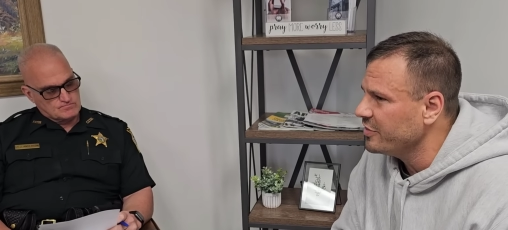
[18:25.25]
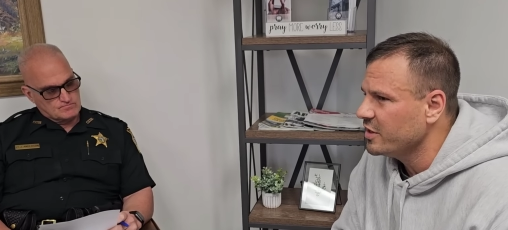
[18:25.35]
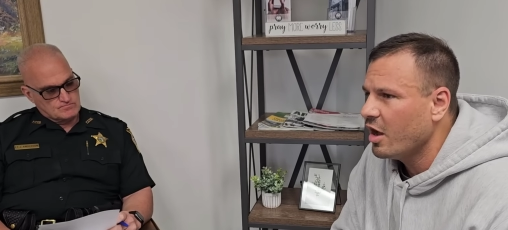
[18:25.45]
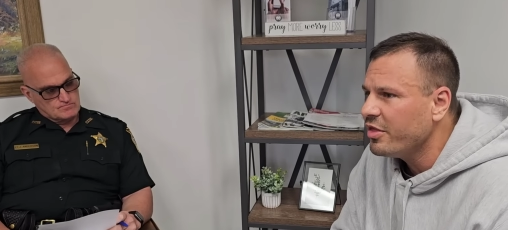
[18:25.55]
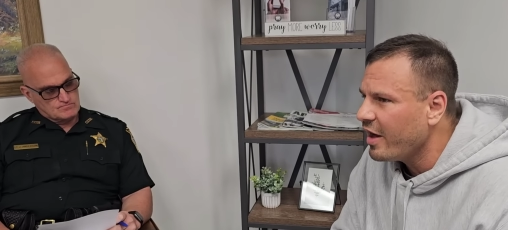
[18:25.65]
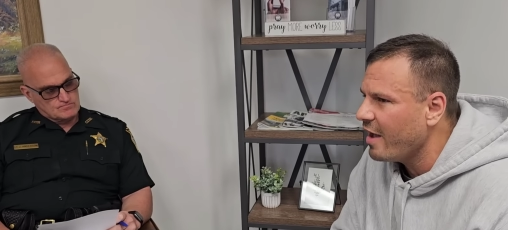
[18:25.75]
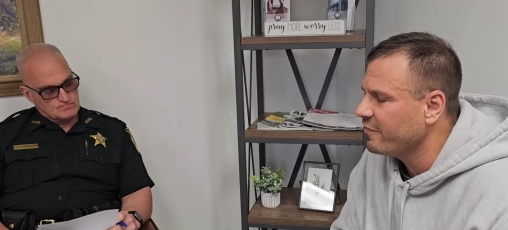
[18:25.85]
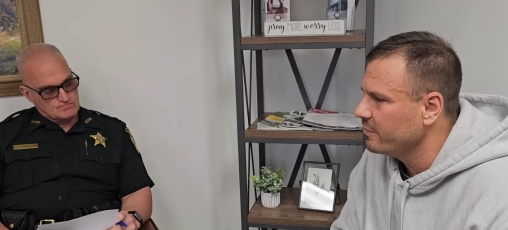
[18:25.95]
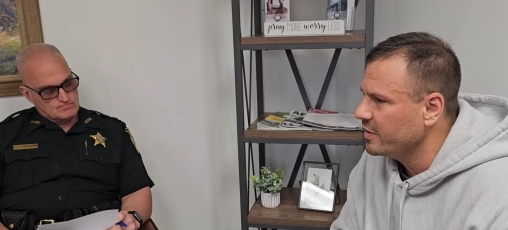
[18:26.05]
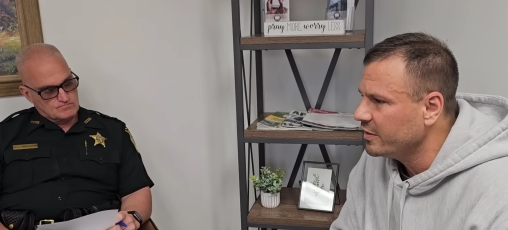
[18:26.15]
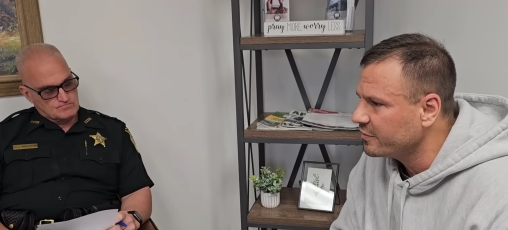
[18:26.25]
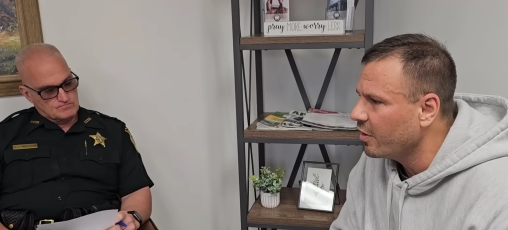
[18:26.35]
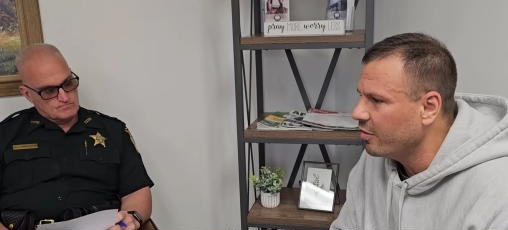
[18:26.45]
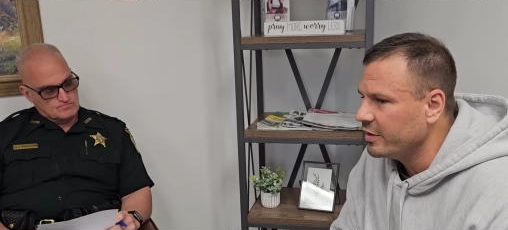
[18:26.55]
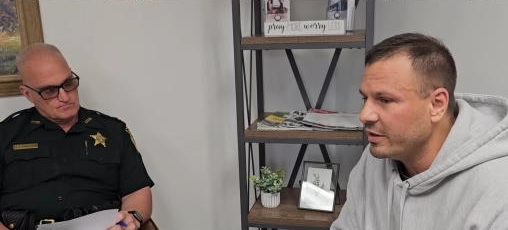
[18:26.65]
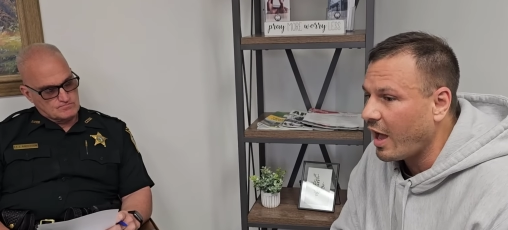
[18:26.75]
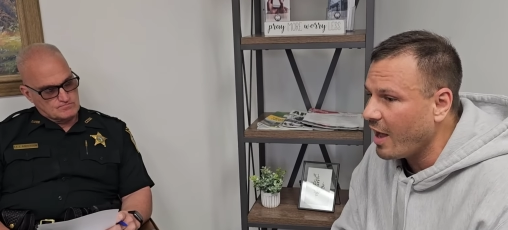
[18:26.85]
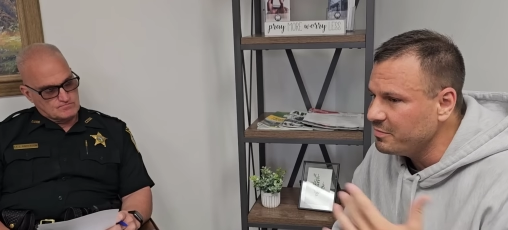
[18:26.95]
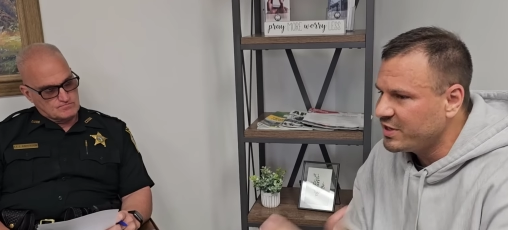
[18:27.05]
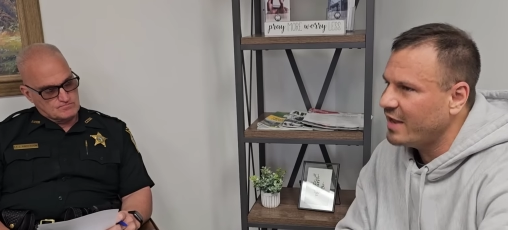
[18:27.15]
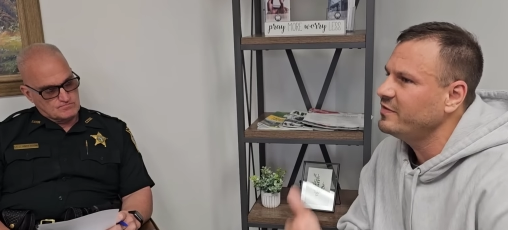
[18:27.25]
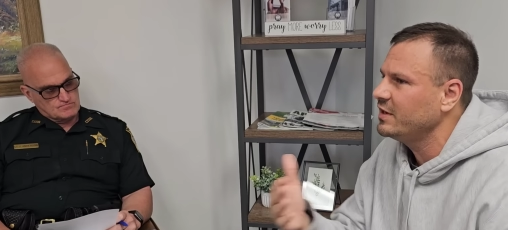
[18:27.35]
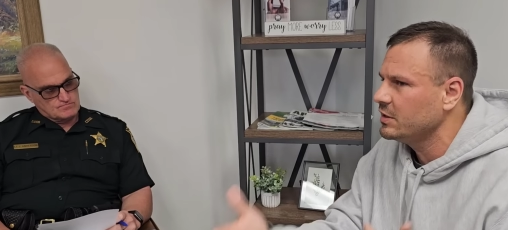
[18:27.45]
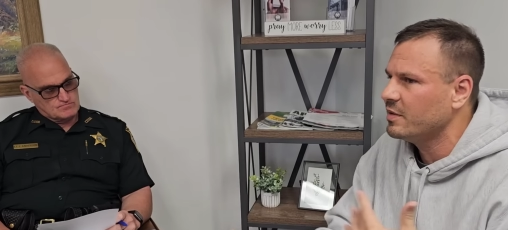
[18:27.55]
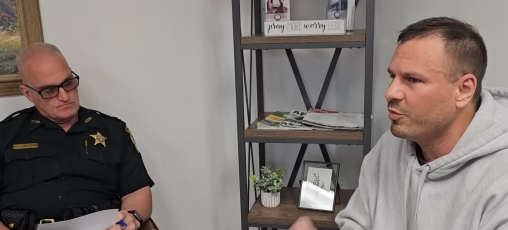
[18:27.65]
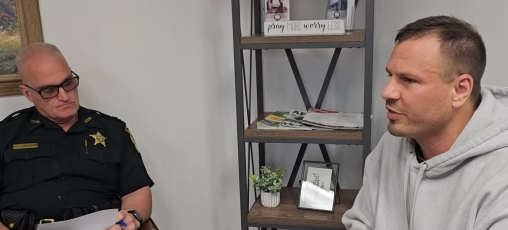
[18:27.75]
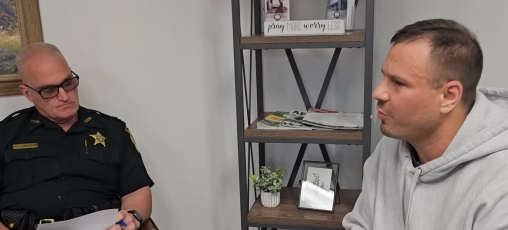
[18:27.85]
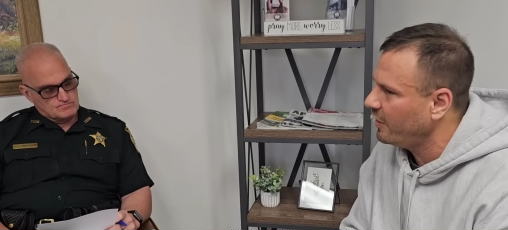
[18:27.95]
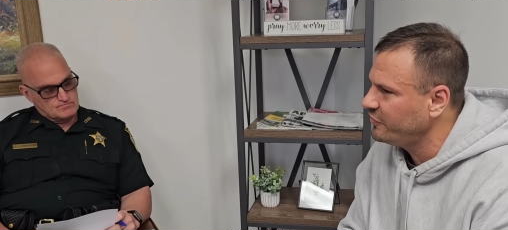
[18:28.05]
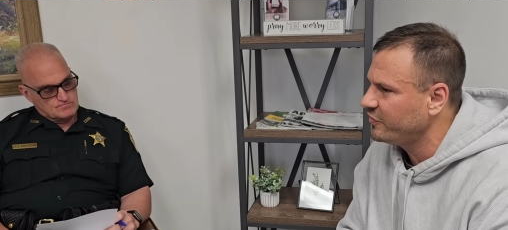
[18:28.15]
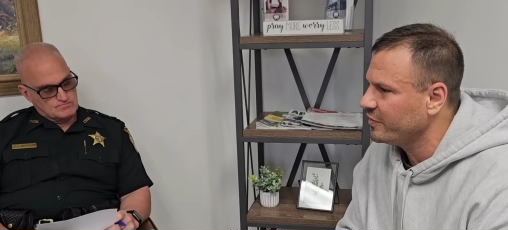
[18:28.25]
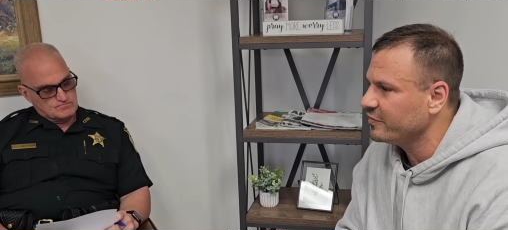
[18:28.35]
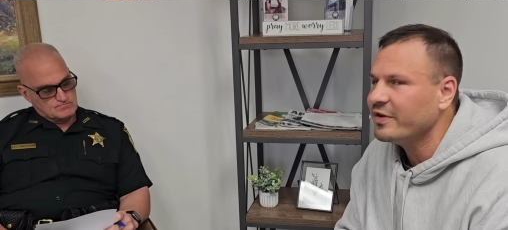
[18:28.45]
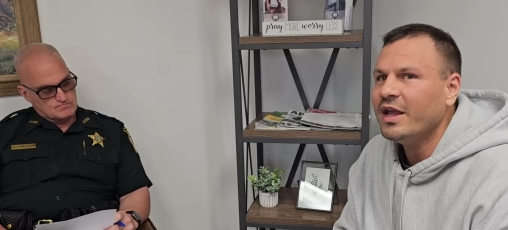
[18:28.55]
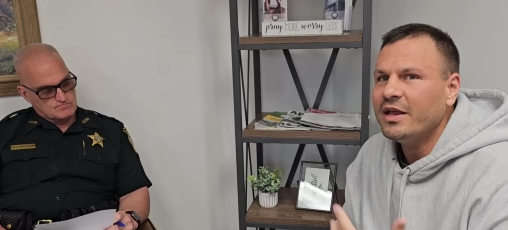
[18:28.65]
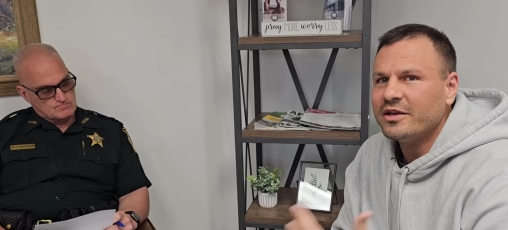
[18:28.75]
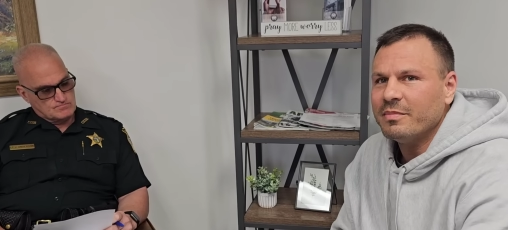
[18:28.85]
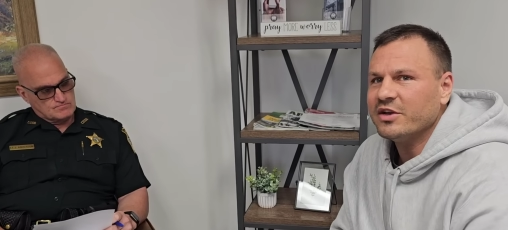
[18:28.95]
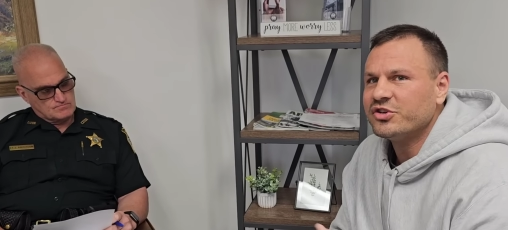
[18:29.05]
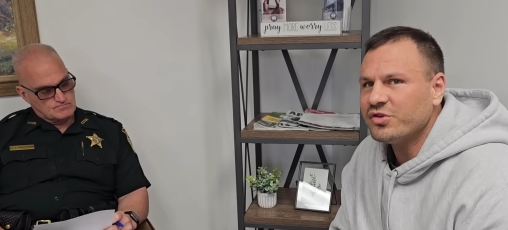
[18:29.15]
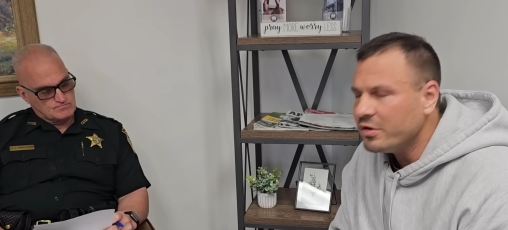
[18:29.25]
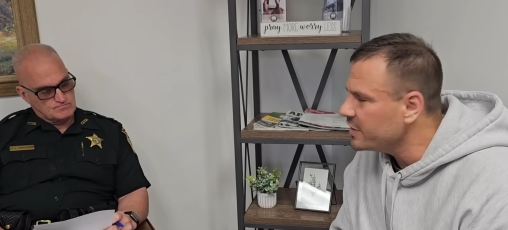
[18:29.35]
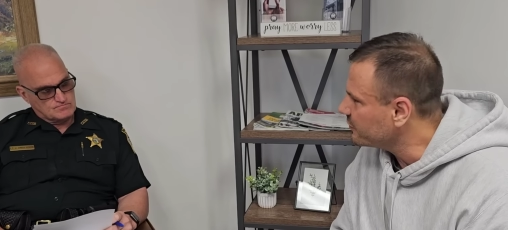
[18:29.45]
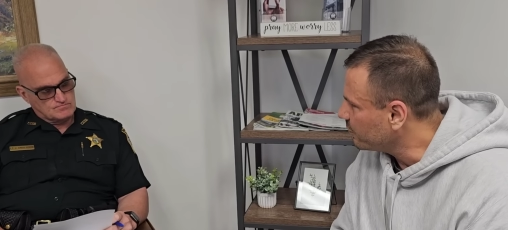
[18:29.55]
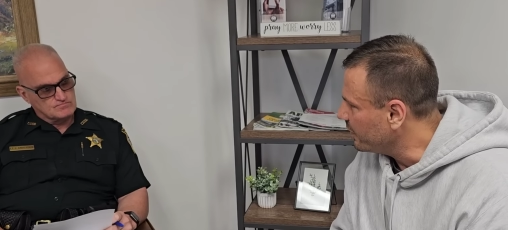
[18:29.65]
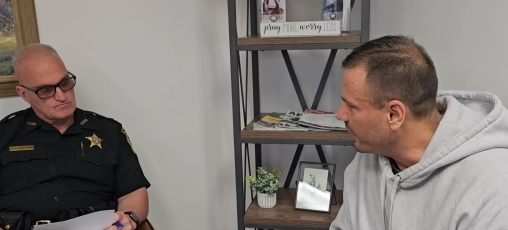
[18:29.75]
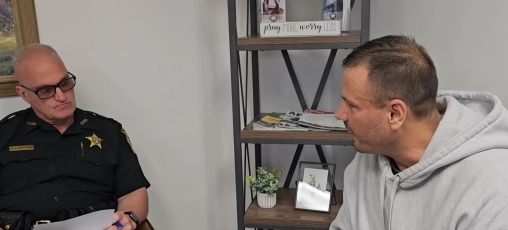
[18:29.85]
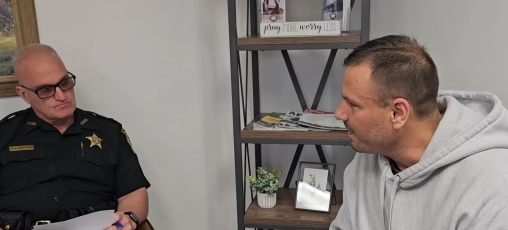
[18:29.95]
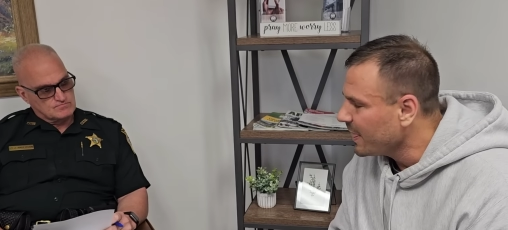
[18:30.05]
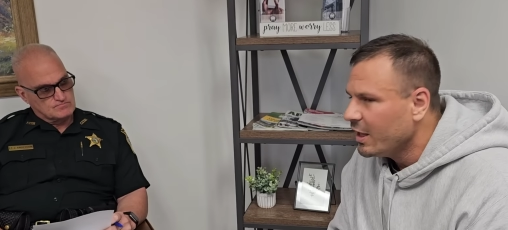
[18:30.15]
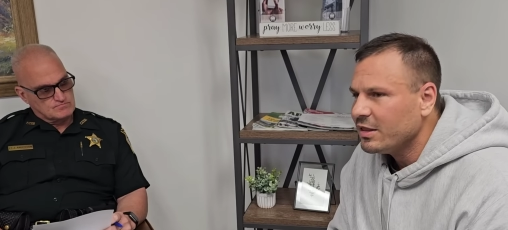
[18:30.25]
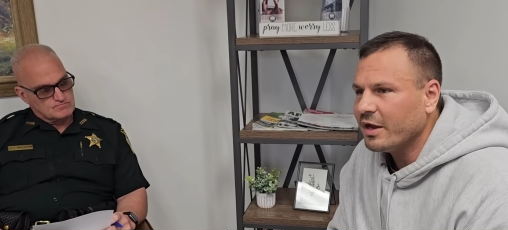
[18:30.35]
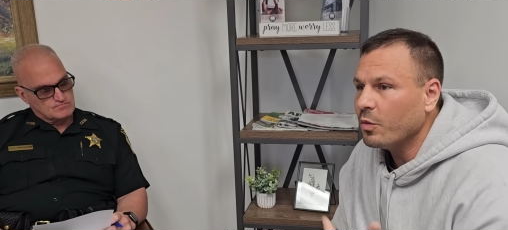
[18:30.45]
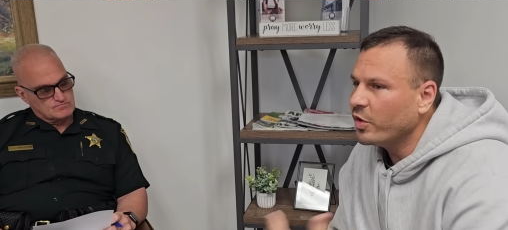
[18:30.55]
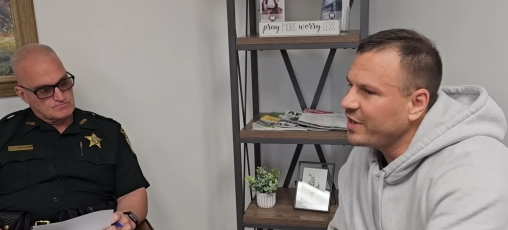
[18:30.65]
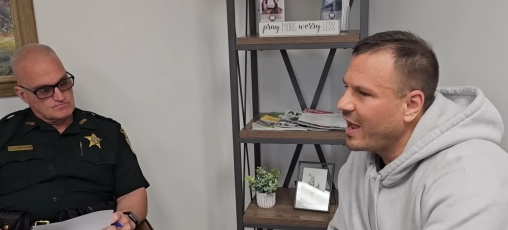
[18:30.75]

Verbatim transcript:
Speaker 1: And the other half of me is going, I'm testing him with questions to make sure it's real. Like, what